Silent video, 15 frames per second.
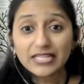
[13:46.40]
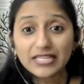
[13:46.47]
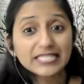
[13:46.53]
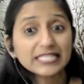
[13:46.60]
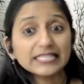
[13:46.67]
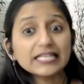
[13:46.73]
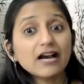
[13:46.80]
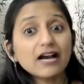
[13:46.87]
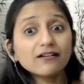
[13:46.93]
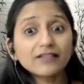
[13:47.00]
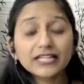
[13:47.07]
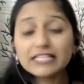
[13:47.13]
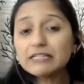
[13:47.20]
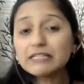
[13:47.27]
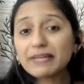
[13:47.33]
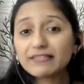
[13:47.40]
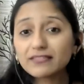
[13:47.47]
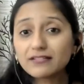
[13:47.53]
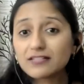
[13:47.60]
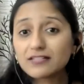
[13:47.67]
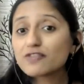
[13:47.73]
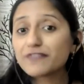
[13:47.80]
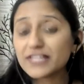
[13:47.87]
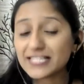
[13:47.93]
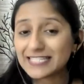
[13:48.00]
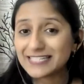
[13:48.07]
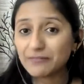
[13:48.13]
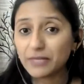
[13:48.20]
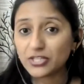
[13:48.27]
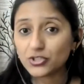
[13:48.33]
See, the earlier methods of
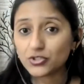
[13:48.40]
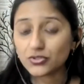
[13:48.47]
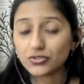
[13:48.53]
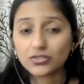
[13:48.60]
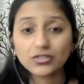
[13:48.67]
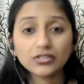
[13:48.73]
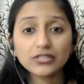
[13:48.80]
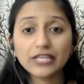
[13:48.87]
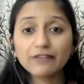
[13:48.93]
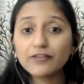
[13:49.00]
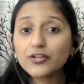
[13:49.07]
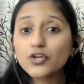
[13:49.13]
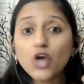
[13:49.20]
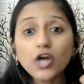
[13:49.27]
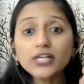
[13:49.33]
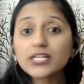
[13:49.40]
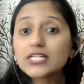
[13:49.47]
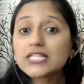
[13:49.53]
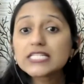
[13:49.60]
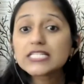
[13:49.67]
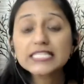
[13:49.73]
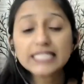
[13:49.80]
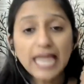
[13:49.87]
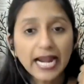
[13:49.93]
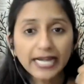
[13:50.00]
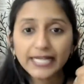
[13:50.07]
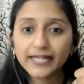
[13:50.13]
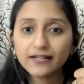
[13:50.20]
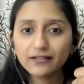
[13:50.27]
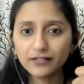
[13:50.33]
estimation, they were not
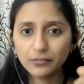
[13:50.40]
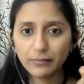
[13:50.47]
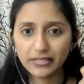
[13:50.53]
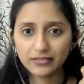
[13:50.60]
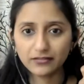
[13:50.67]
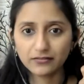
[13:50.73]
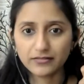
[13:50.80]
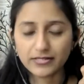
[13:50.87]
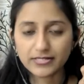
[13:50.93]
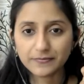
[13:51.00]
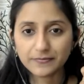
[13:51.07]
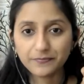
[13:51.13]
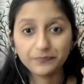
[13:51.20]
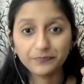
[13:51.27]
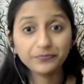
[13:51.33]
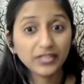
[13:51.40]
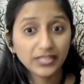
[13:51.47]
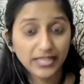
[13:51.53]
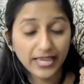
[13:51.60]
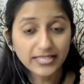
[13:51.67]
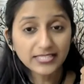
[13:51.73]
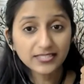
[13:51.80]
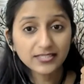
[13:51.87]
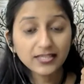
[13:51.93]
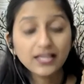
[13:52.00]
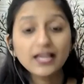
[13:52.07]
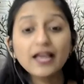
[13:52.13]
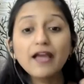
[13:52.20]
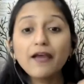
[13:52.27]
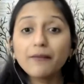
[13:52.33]
standard methods. Yes.
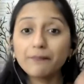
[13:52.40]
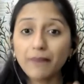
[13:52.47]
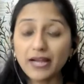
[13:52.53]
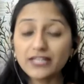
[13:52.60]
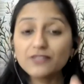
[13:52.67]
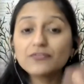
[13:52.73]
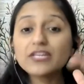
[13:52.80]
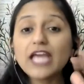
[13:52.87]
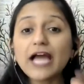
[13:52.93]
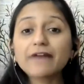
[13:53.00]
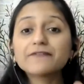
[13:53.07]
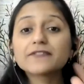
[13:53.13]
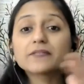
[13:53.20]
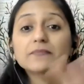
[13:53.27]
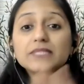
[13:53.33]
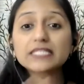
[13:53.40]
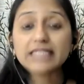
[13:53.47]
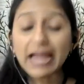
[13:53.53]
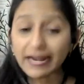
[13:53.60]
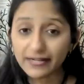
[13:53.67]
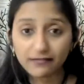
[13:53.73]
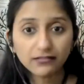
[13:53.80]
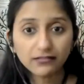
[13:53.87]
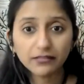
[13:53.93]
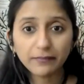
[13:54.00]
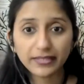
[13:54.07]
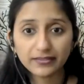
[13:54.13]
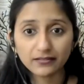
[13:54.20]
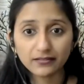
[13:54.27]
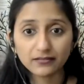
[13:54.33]
But we have some standard
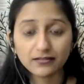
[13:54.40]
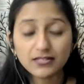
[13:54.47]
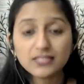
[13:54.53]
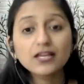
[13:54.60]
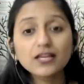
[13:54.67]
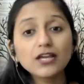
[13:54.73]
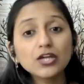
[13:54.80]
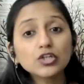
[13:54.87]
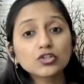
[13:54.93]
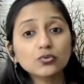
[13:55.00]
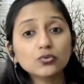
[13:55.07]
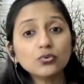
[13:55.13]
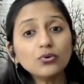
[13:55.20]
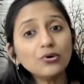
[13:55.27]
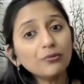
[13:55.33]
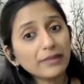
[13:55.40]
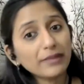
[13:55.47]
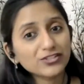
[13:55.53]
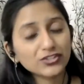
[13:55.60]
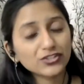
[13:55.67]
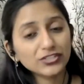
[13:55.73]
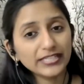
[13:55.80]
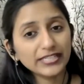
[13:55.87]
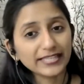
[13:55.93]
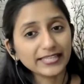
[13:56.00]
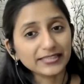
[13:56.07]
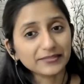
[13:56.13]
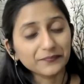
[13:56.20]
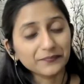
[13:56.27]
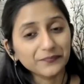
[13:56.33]
methods to measure the
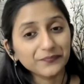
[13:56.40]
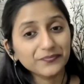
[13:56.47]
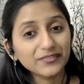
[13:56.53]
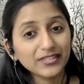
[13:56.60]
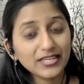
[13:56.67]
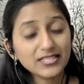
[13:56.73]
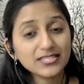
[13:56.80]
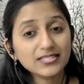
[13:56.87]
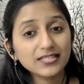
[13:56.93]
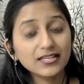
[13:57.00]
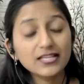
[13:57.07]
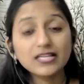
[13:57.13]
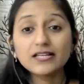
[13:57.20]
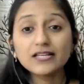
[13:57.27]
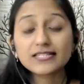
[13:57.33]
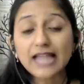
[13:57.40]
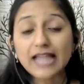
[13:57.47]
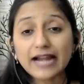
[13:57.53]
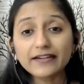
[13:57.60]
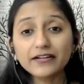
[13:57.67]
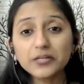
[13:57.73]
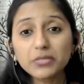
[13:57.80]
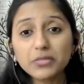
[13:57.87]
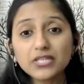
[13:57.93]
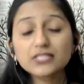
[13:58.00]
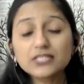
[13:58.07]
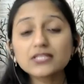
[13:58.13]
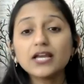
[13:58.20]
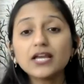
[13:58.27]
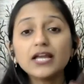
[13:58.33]
length. Yes, standard
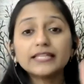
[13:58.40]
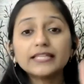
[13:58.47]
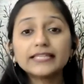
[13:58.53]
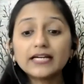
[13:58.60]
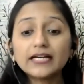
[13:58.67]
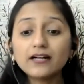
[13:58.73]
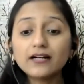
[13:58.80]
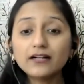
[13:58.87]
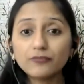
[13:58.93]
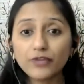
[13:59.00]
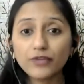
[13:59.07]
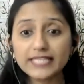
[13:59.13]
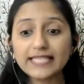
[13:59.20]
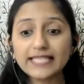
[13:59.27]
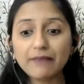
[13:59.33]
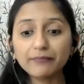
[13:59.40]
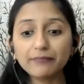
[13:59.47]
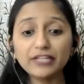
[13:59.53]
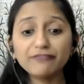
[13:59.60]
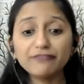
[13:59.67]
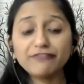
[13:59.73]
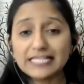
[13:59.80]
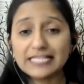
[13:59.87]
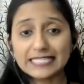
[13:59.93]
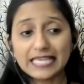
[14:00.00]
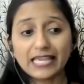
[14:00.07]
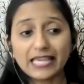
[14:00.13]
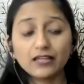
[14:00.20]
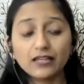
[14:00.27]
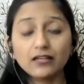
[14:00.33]
means the, for example, if I
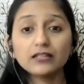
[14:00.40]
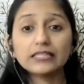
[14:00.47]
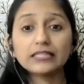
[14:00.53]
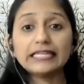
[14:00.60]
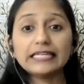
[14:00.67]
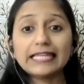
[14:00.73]
say the